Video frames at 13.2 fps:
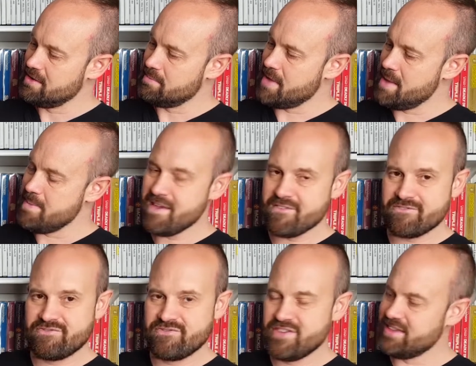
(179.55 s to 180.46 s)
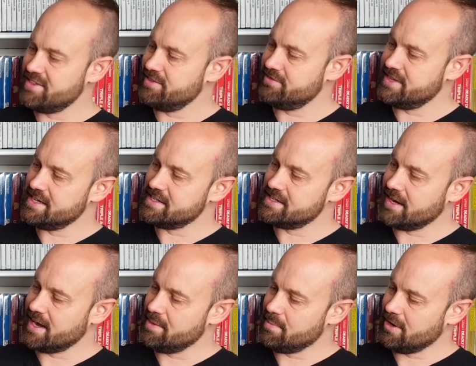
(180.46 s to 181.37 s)
maybe 1/5 of the
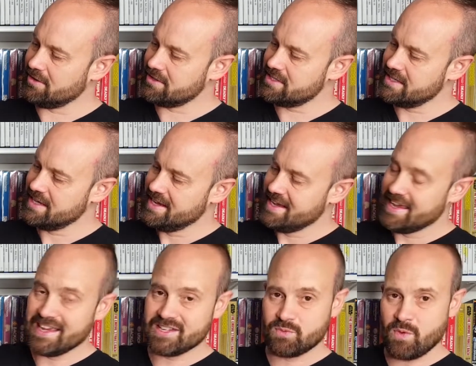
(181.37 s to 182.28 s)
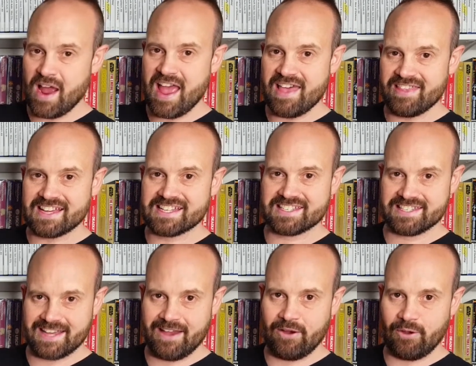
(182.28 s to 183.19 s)
entire box, is where they
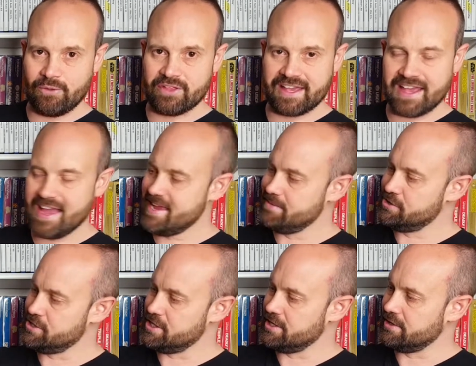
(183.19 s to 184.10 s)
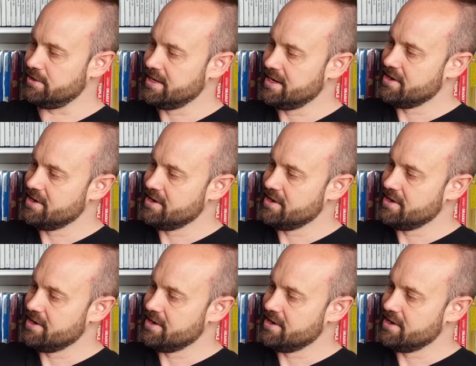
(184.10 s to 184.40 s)
sell the game to you.